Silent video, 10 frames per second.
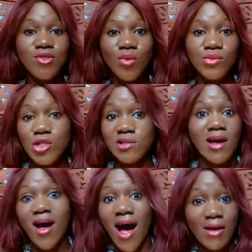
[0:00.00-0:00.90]
so
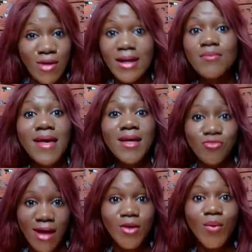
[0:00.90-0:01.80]
just I
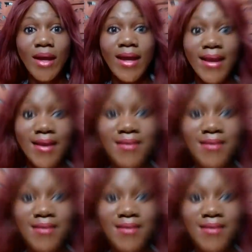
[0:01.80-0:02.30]
recommend Red Queen.